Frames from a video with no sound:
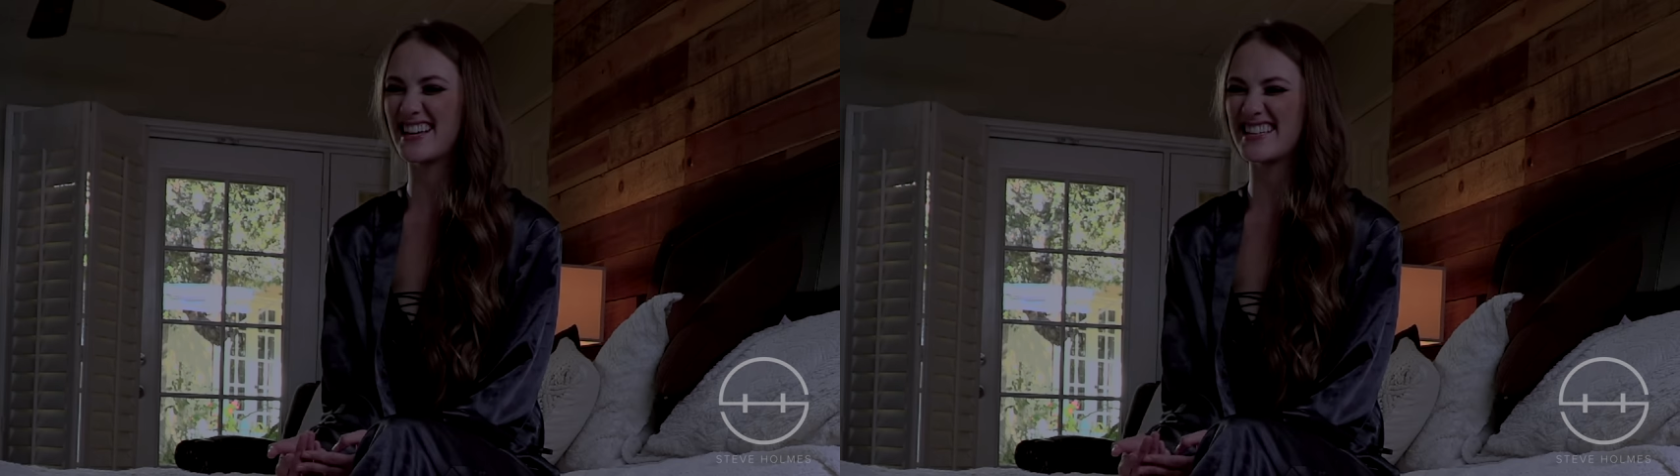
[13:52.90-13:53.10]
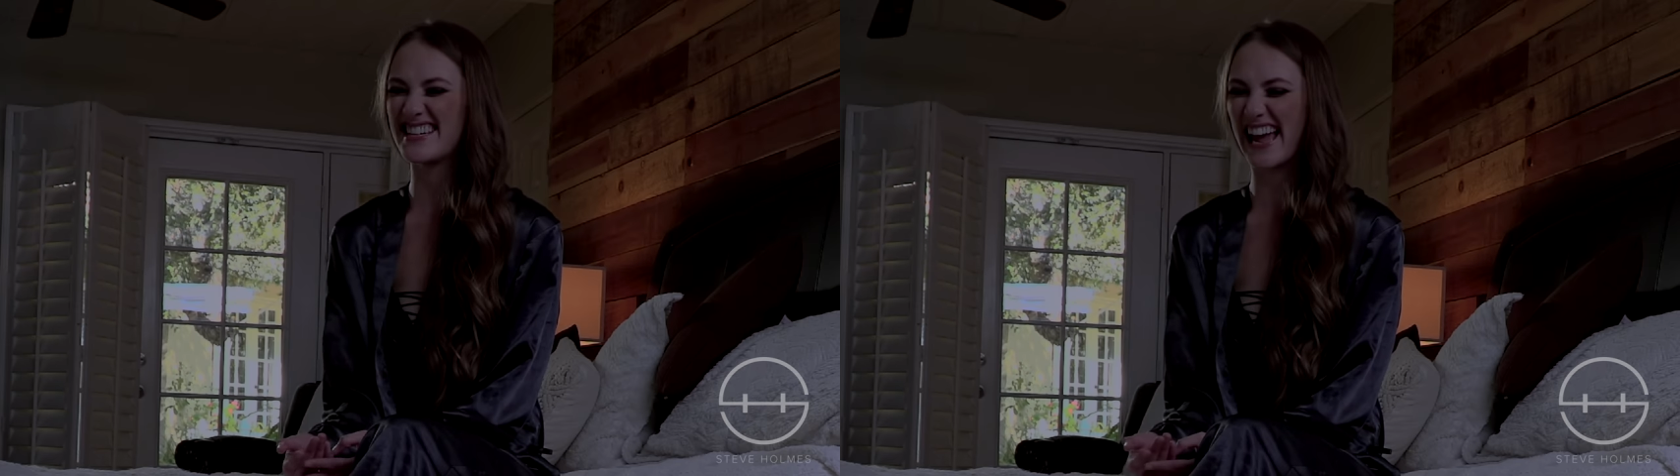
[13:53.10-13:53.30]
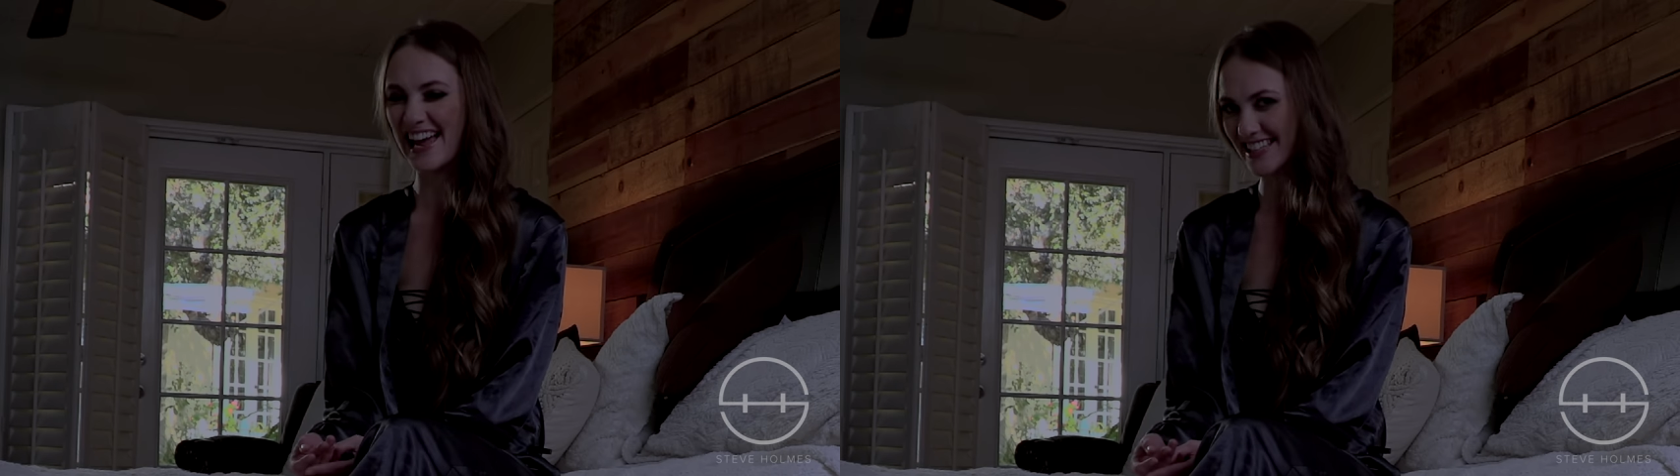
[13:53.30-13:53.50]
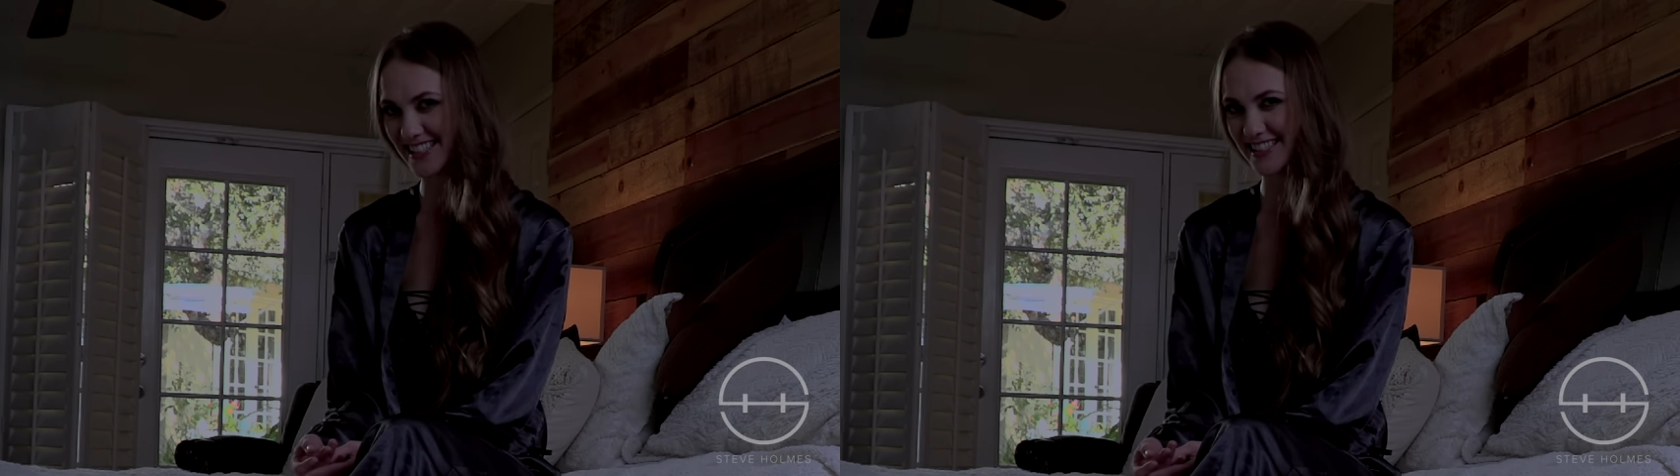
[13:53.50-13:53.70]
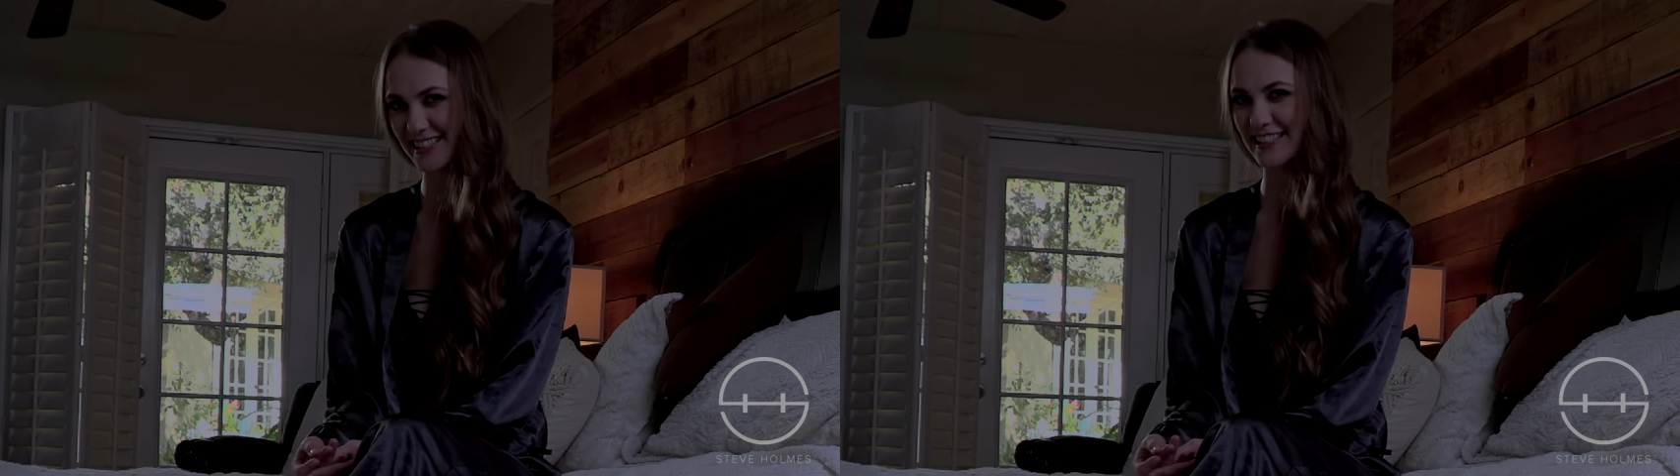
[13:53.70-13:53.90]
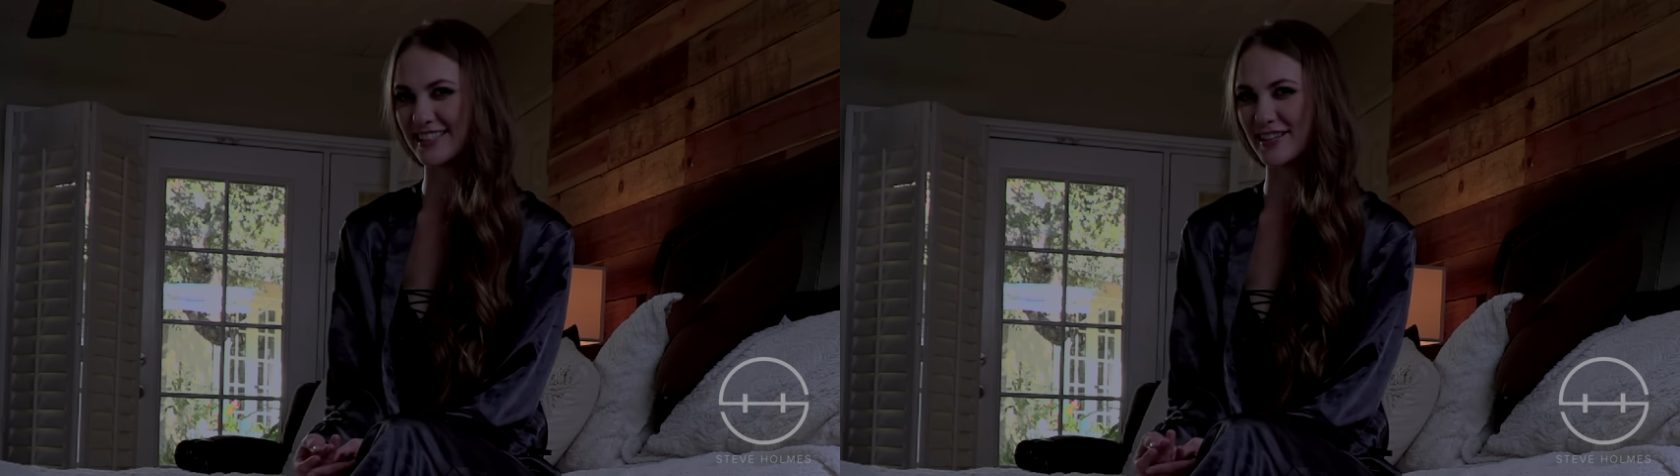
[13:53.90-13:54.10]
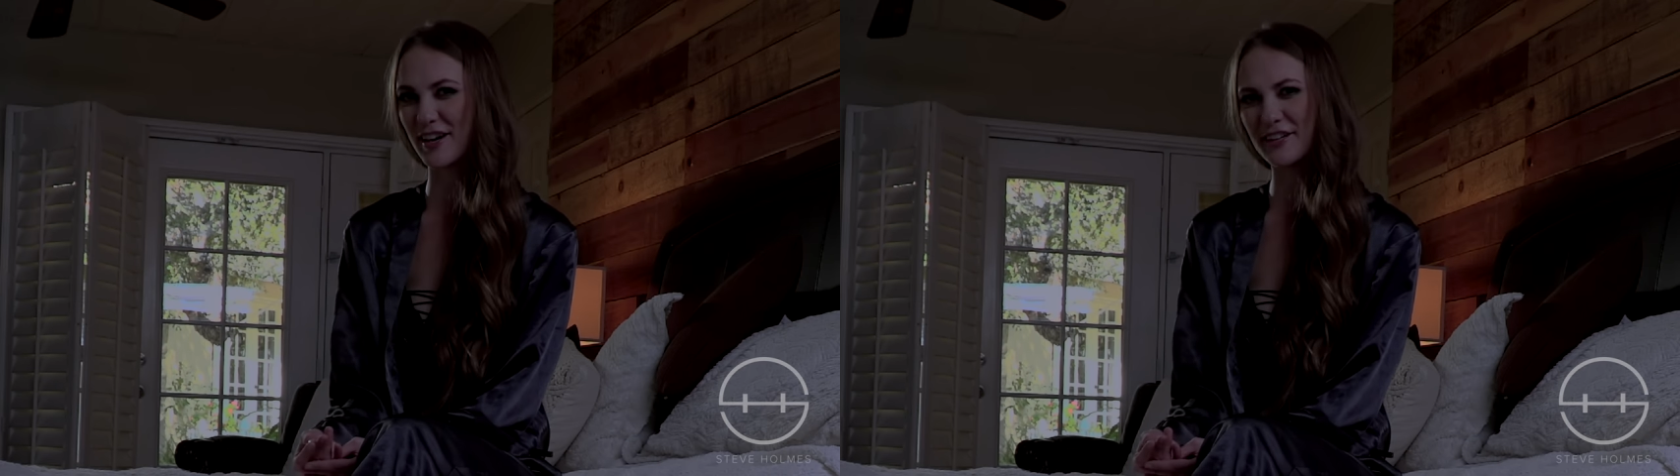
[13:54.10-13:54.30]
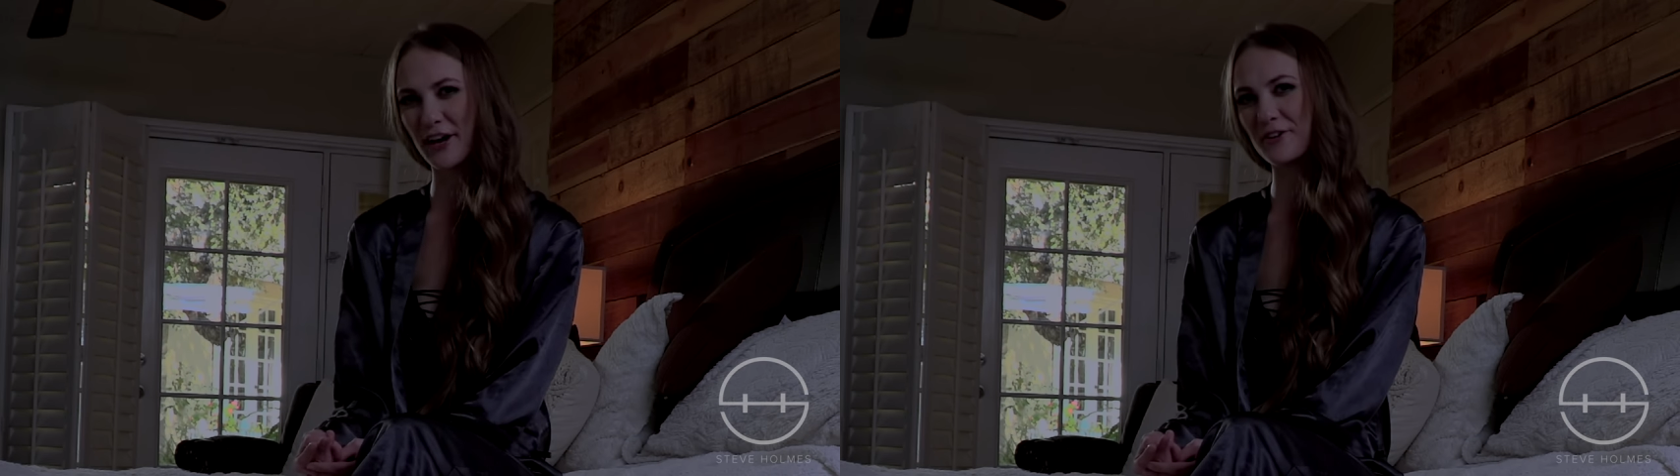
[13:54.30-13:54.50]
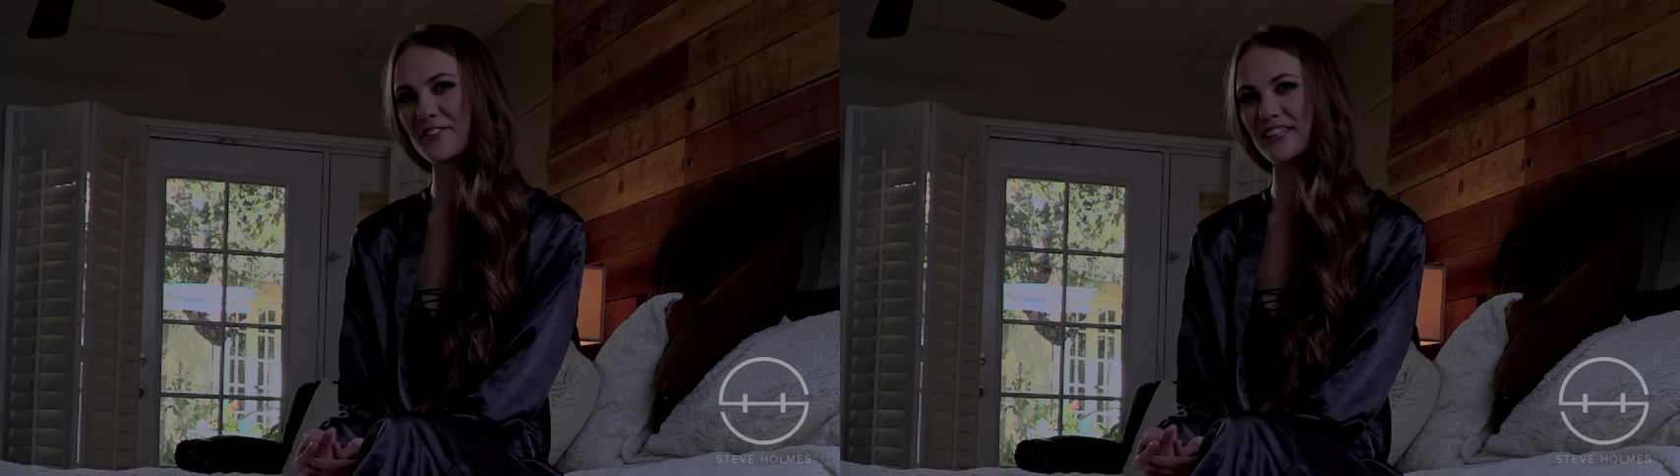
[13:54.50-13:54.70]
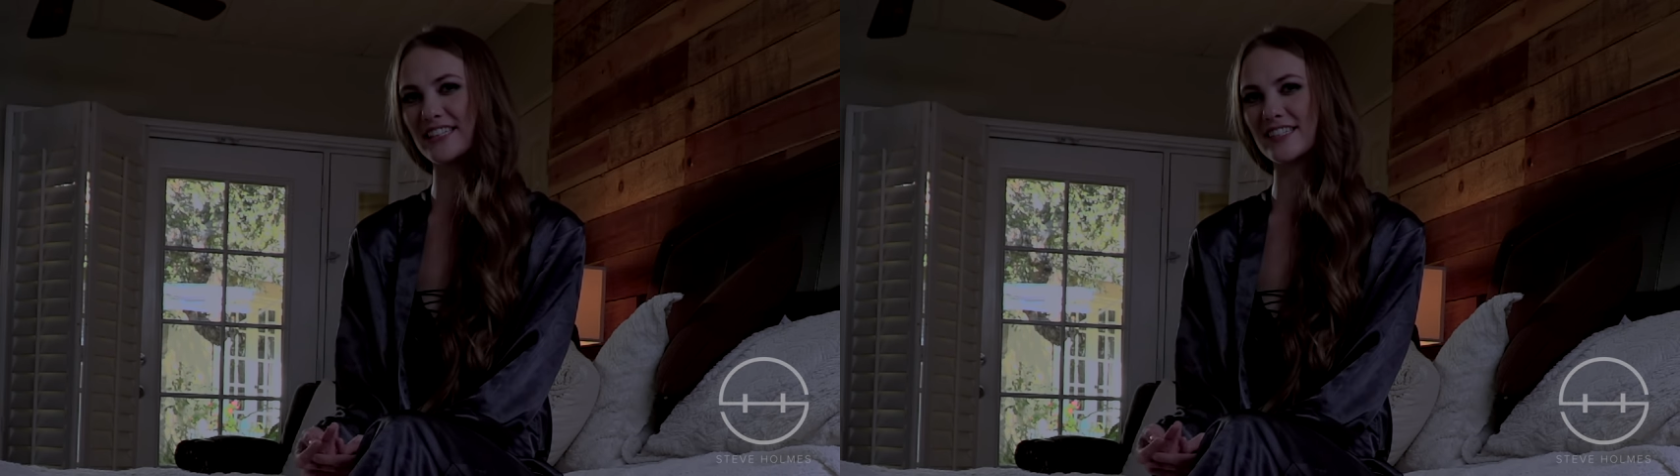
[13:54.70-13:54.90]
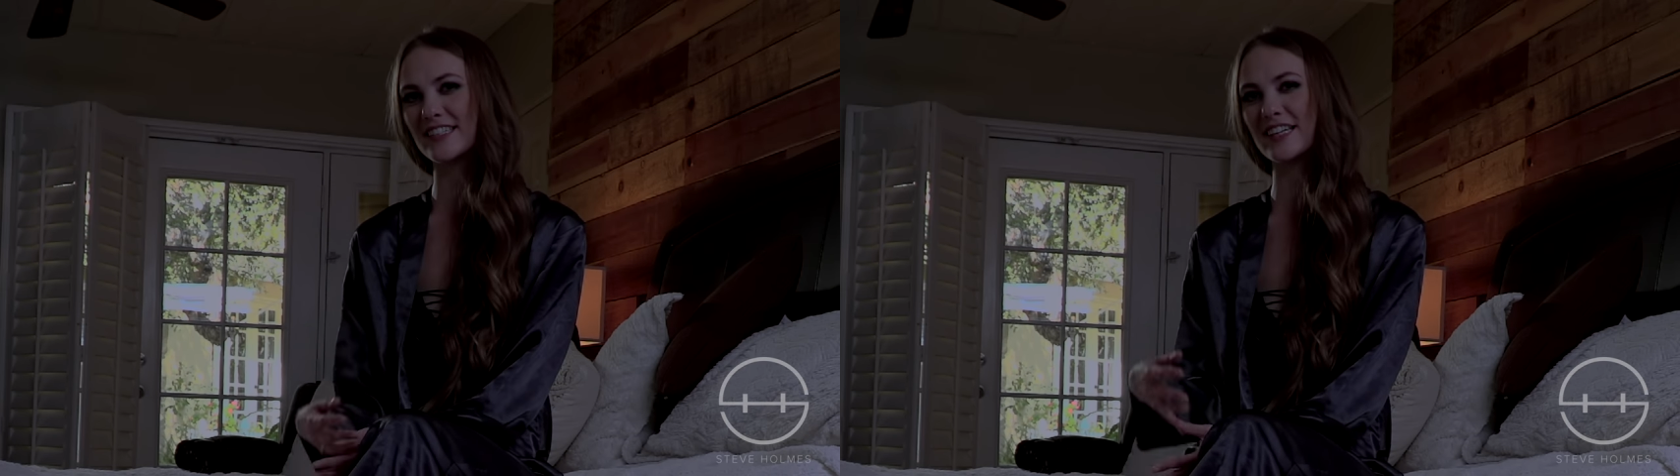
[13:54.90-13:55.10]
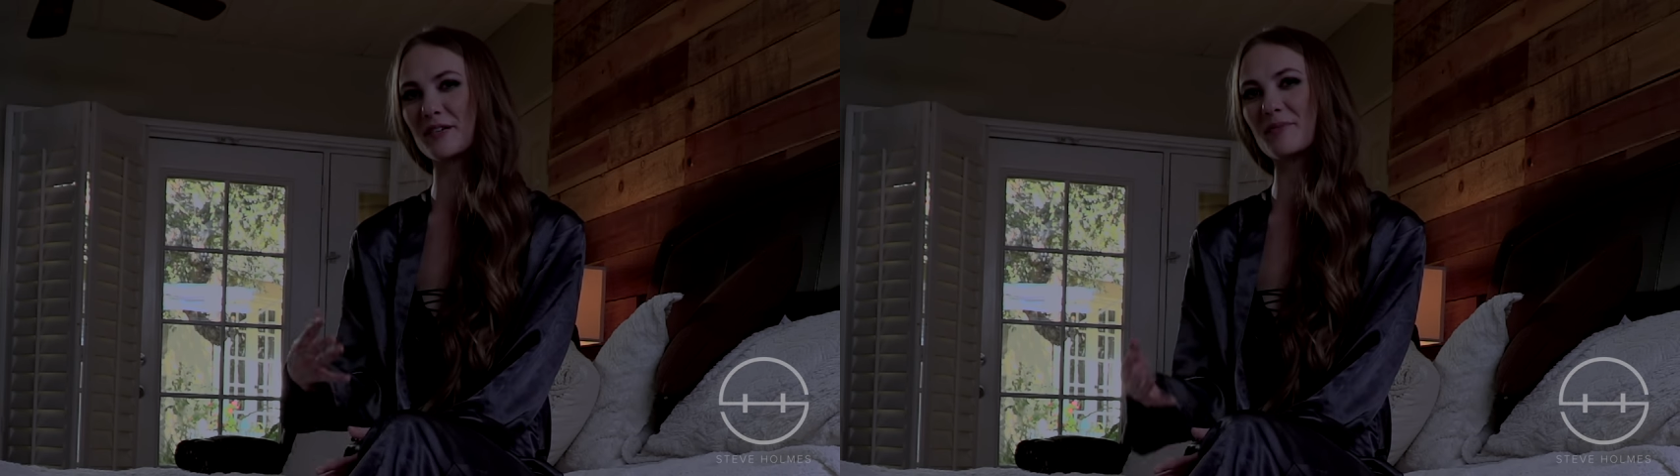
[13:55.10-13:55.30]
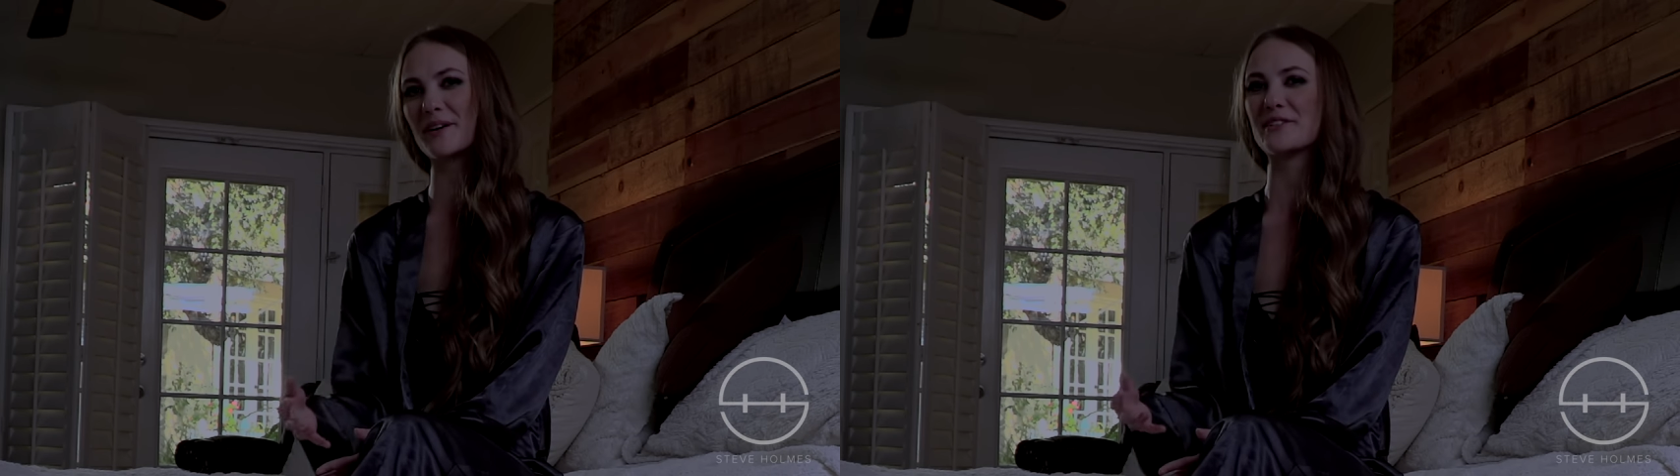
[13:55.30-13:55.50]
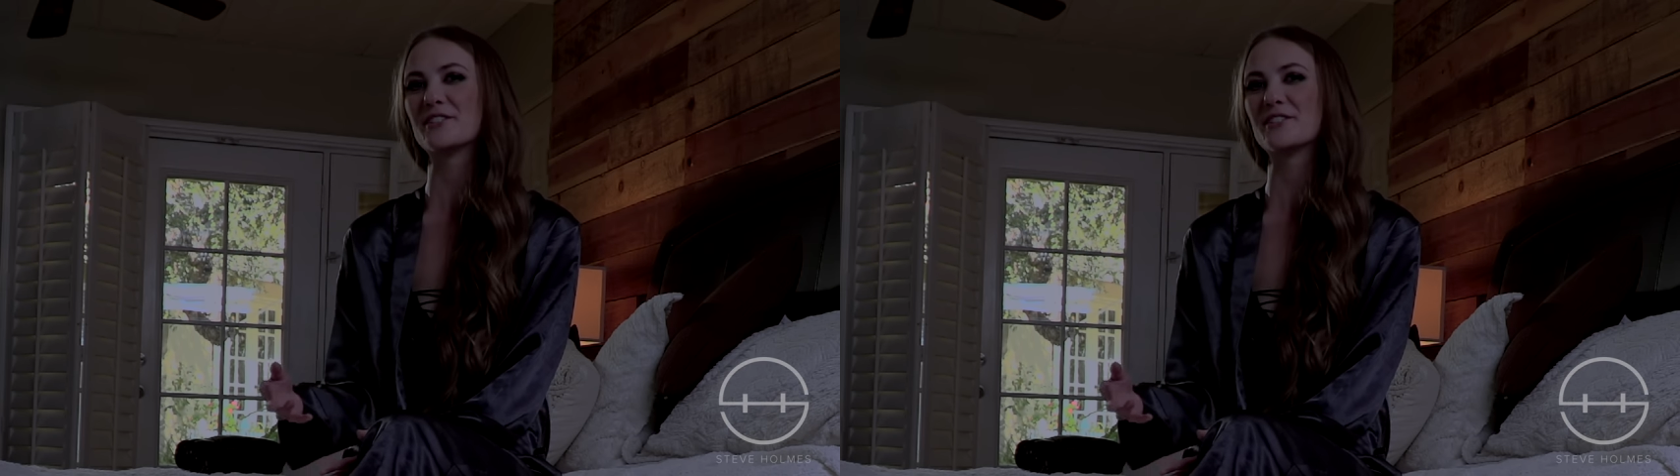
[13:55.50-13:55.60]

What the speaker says: nasty, unhealthy stigma